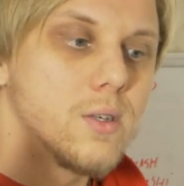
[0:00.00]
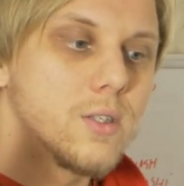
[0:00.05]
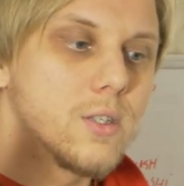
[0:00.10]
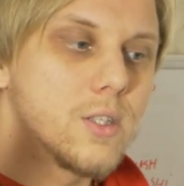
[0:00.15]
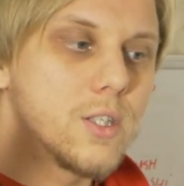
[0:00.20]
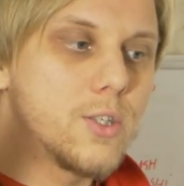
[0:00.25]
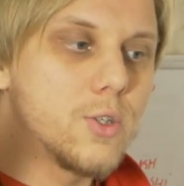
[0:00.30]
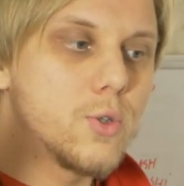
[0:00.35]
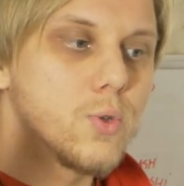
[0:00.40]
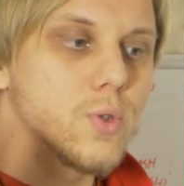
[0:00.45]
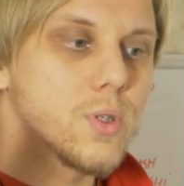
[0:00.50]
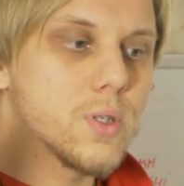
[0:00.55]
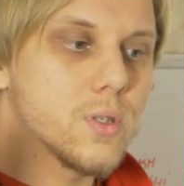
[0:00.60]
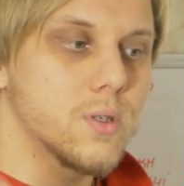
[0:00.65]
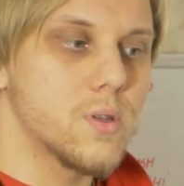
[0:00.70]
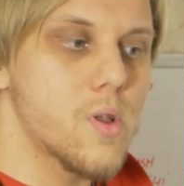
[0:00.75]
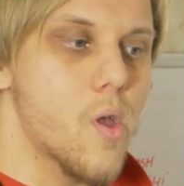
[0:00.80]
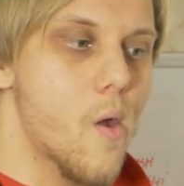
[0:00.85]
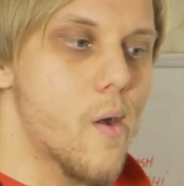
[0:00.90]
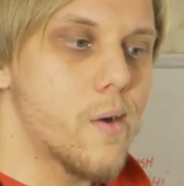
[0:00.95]

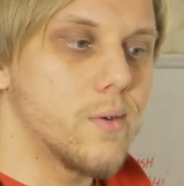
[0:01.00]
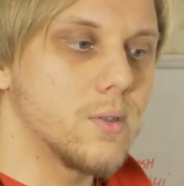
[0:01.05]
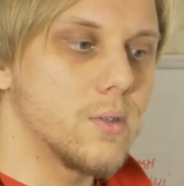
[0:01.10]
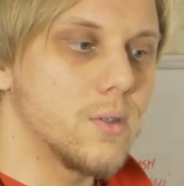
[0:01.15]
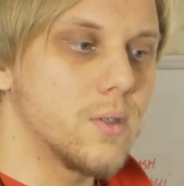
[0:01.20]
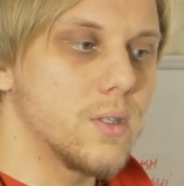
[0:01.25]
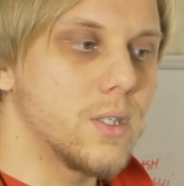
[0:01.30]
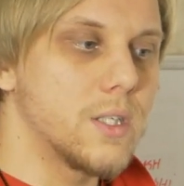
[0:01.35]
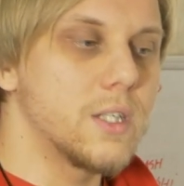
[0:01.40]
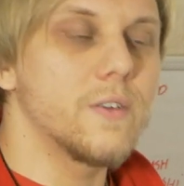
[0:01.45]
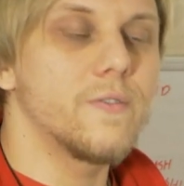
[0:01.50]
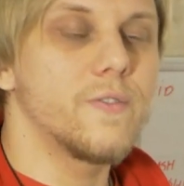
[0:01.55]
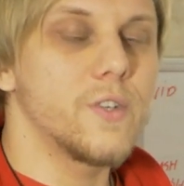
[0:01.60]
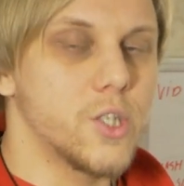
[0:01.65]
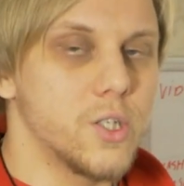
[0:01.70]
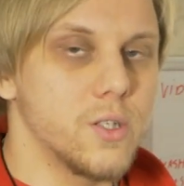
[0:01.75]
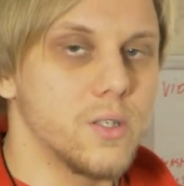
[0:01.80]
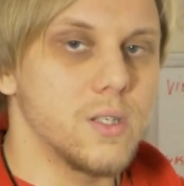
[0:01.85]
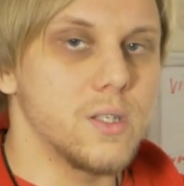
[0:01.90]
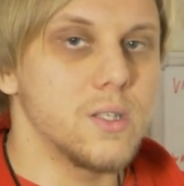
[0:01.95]
reduce
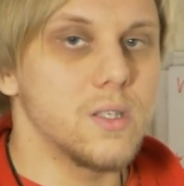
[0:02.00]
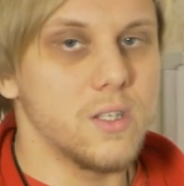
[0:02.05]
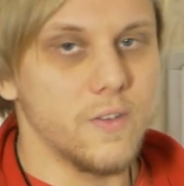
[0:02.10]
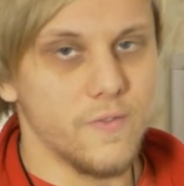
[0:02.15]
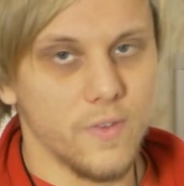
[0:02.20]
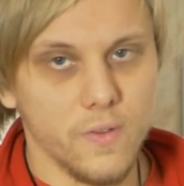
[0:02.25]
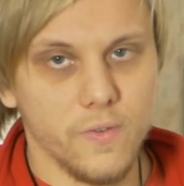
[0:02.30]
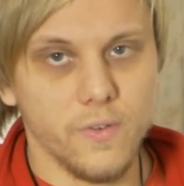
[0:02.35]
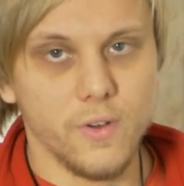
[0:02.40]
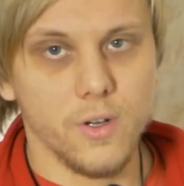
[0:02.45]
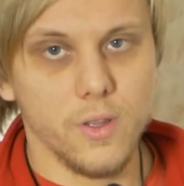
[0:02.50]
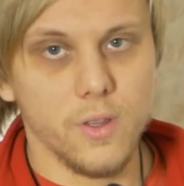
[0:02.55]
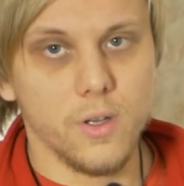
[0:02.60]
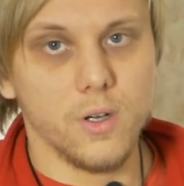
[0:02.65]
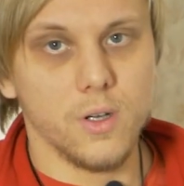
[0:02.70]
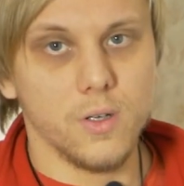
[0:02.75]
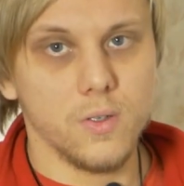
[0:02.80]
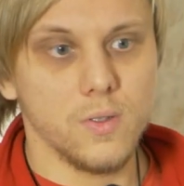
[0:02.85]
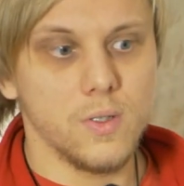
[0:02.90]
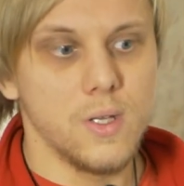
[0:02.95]
inefficiencies even
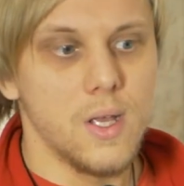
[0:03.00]
further.